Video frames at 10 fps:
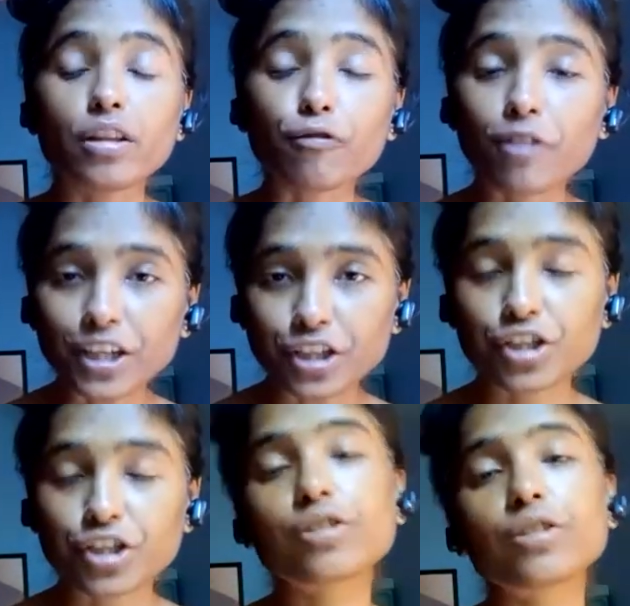the
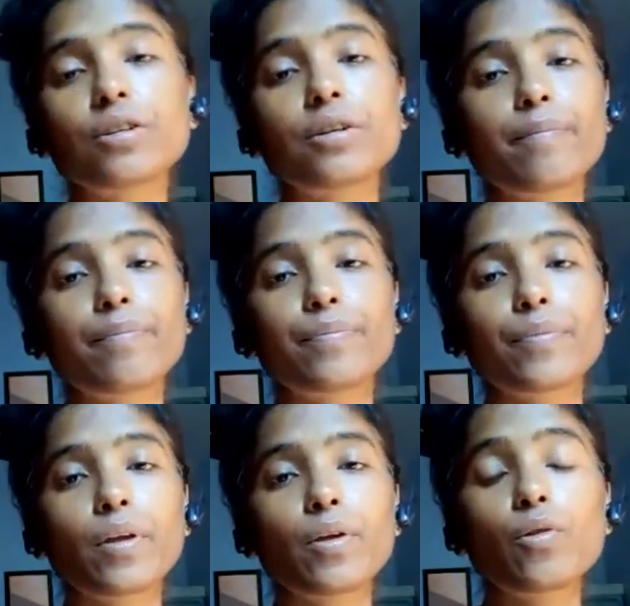flesh.
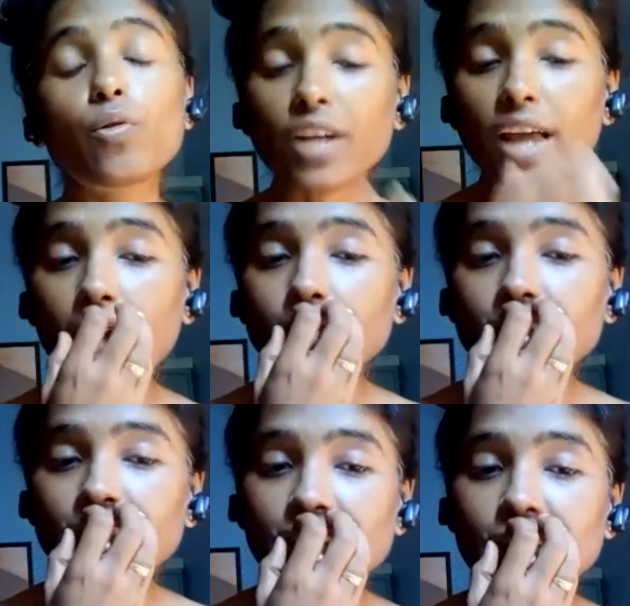You don't have
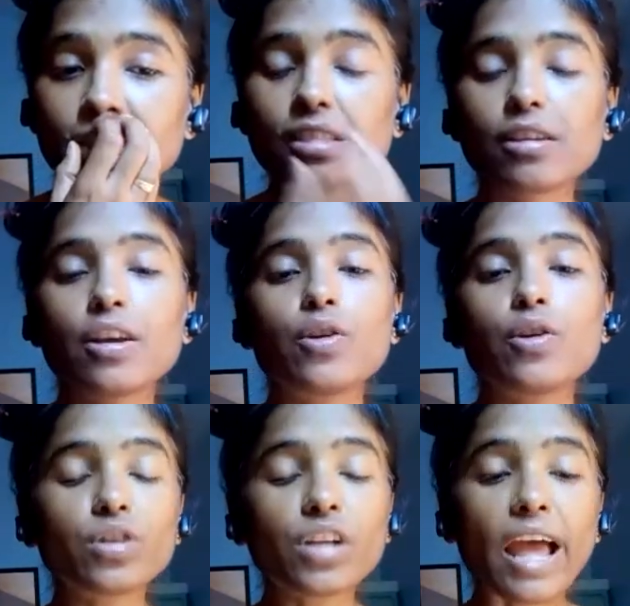the teeth. You
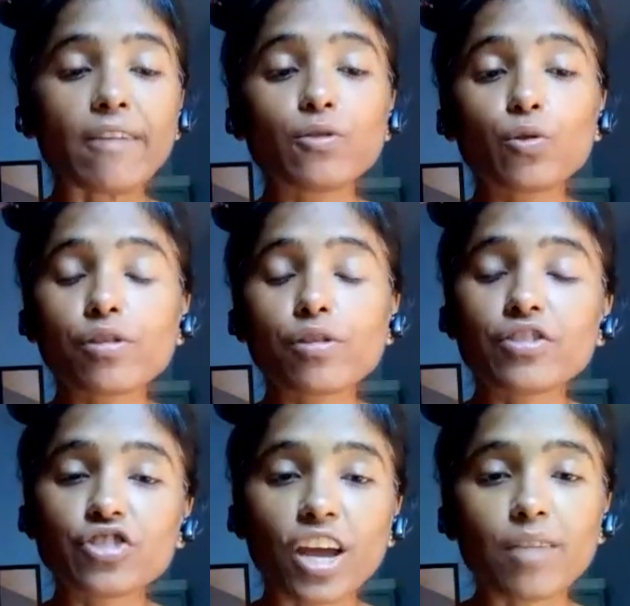don't have those
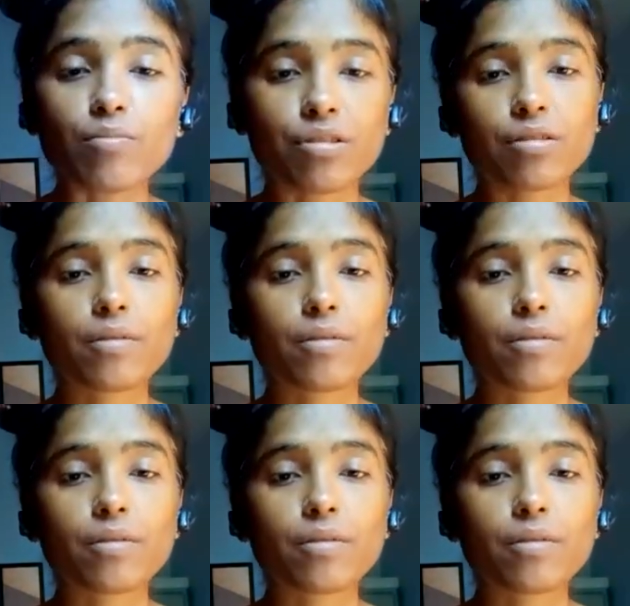enzymes.